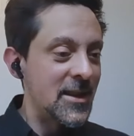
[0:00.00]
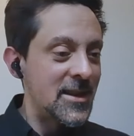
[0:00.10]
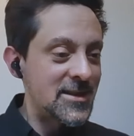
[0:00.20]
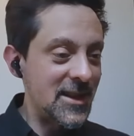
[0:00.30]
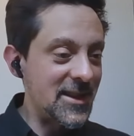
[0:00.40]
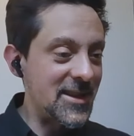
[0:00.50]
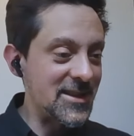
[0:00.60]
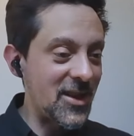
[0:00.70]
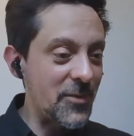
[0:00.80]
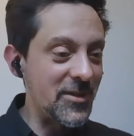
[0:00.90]
Certainly
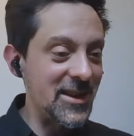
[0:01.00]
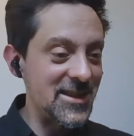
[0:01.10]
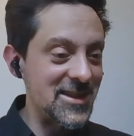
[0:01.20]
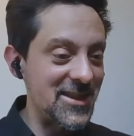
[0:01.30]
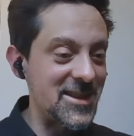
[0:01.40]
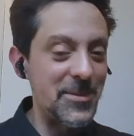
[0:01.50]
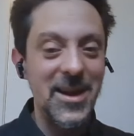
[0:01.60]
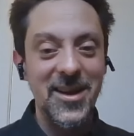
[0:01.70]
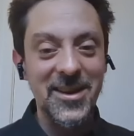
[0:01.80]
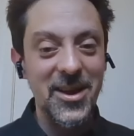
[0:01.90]
things I'm really excited
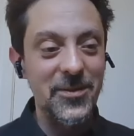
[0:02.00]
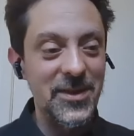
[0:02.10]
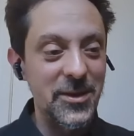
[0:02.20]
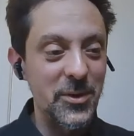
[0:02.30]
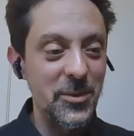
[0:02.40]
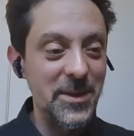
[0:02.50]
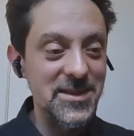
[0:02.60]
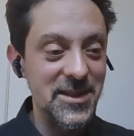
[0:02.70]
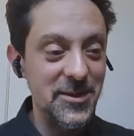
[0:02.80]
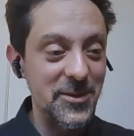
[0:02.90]
about, and hopefully you will be
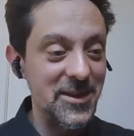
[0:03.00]
too.